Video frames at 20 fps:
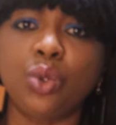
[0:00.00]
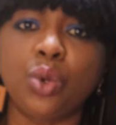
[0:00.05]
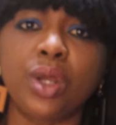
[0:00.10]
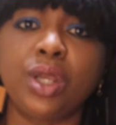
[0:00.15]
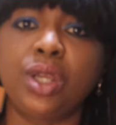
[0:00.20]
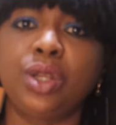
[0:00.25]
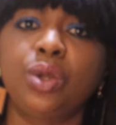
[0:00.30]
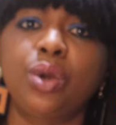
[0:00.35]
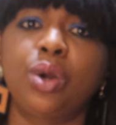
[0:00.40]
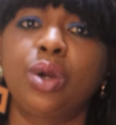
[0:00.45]

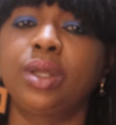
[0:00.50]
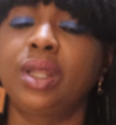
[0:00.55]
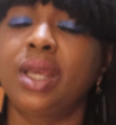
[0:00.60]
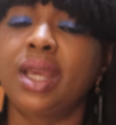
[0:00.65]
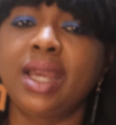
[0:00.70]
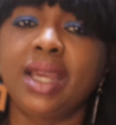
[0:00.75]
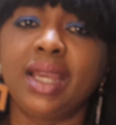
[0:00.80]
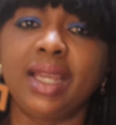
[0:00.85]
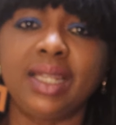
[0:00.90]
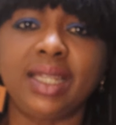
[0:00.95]
going on
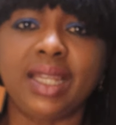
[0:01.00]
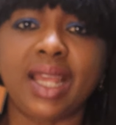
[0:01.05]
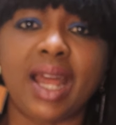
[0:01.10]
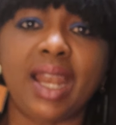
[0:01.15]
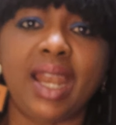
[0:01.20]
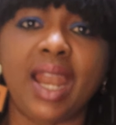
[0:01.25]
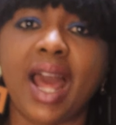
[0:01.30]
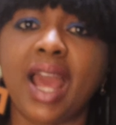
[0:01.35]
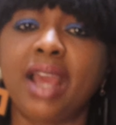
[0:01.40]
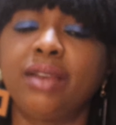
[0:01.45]
in
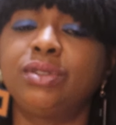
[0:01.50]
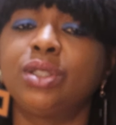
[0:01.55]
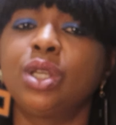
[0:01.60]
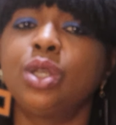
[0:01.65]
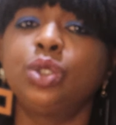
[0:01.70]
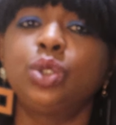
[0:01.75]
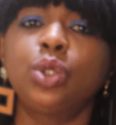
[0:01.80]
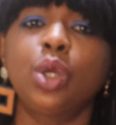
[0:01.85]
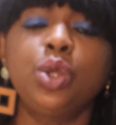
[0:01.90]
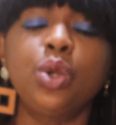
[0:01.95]
their lives,
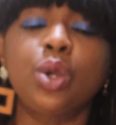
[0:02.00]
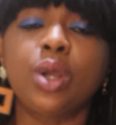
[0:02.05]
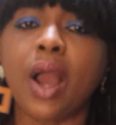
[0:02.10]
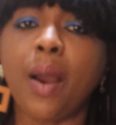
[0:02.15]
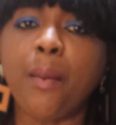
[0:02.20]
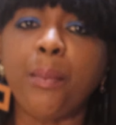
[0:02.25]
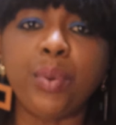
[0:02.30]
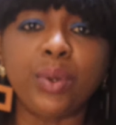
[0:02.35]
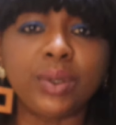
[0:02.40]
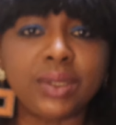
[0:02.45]
so you
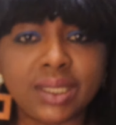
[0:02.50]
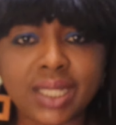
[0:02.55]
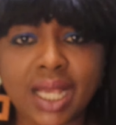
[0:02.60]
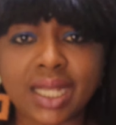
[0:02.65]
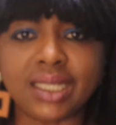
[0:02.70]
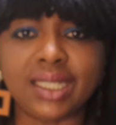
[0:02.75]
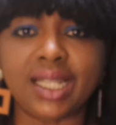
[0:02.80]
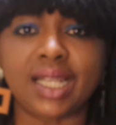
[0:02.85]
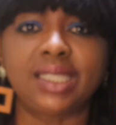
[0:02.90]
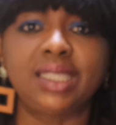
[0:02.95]
can
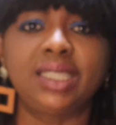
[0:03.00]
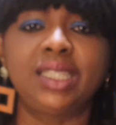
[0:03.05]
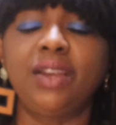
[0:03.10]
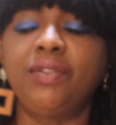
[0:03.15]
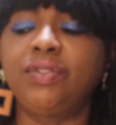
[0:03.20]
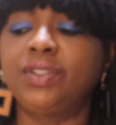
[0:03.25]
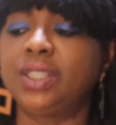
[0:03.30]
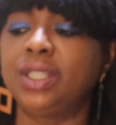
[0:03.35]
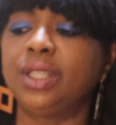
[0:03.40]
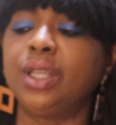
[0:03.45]
protect their
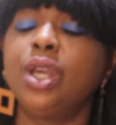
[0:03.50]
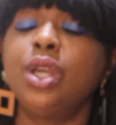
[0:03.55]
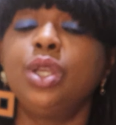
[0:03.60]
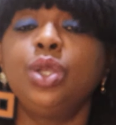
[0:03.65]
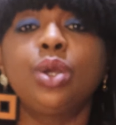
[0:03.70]
safety,